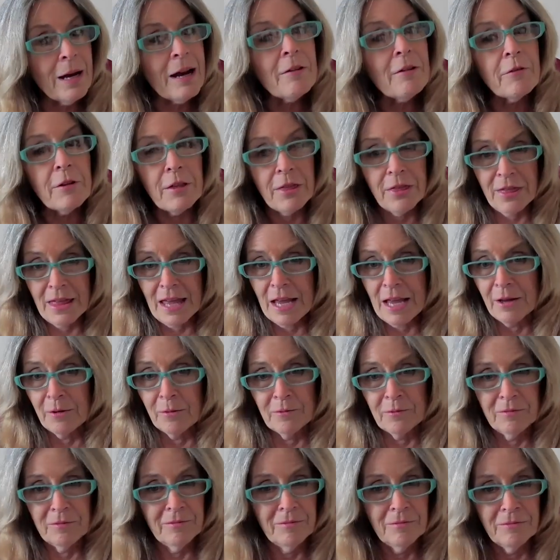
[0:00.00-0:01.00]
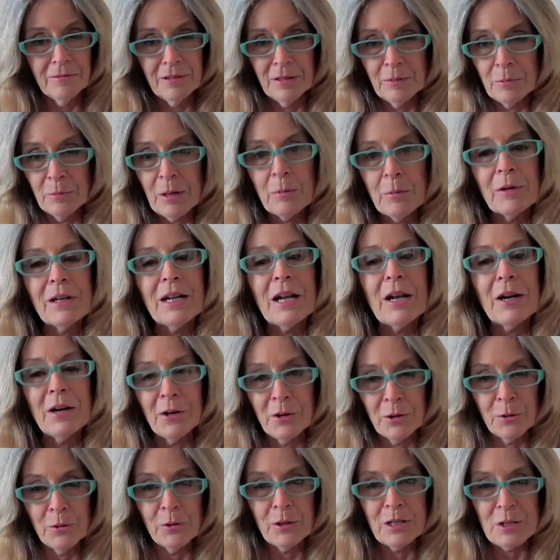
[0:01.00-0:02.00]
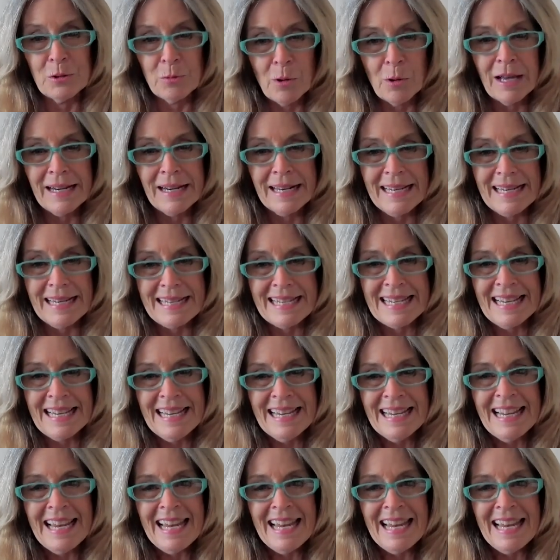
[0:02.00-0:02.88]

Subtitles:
everything when we were in our early 20s.